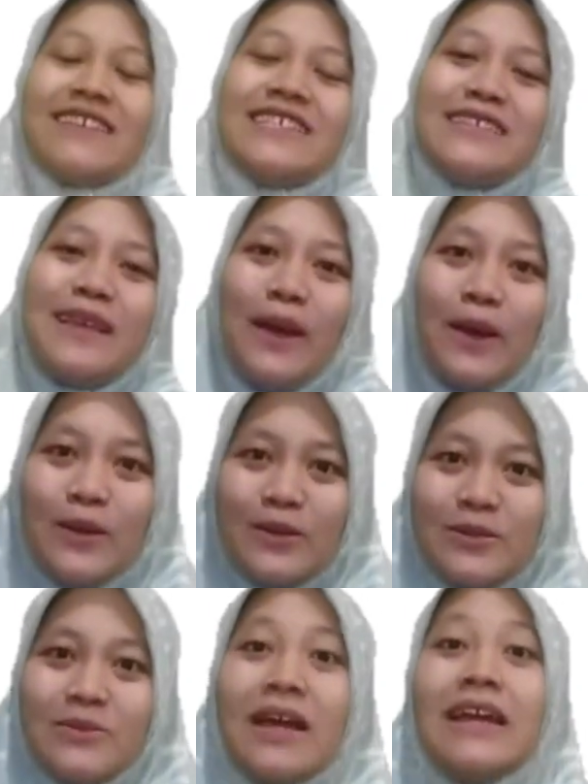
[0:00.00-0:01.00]

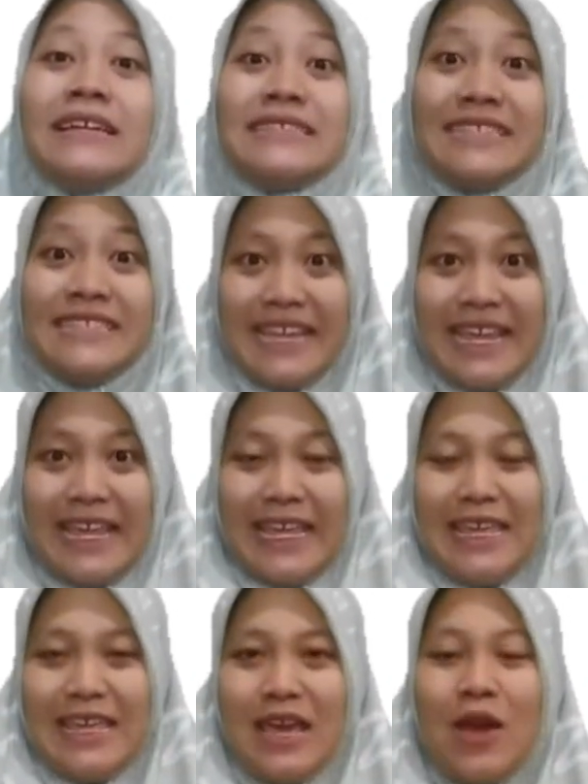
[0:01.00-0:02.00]
so
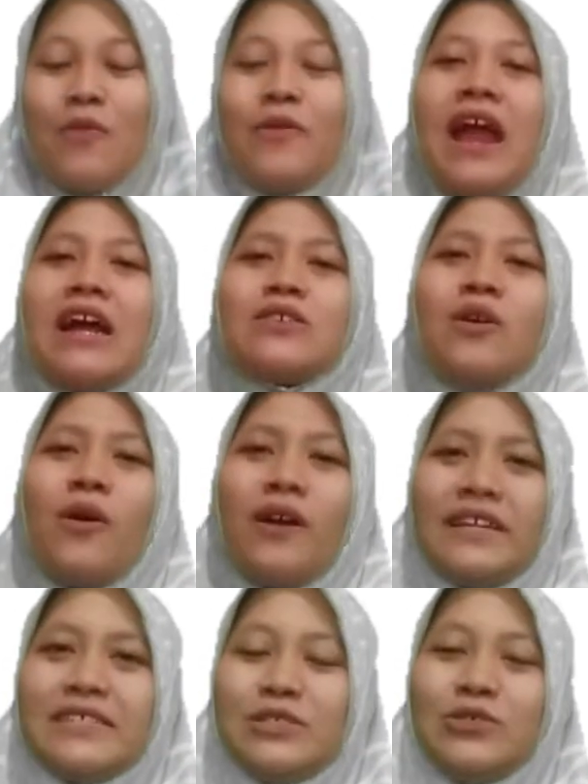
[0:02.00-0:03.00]
today we are
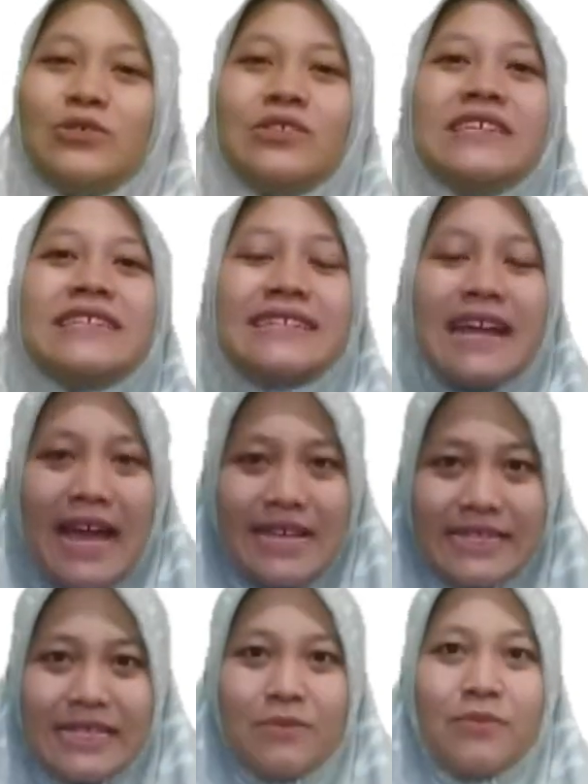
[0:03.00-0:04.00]
going to discuss
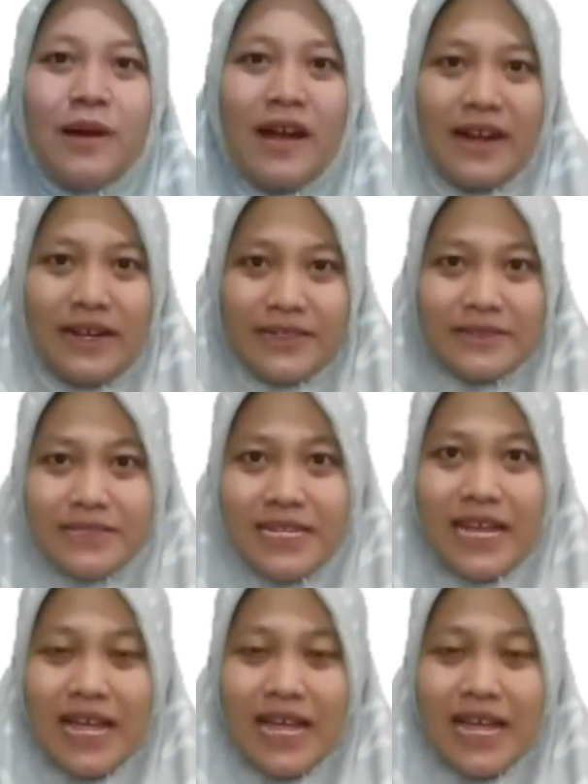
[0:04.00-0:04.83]
about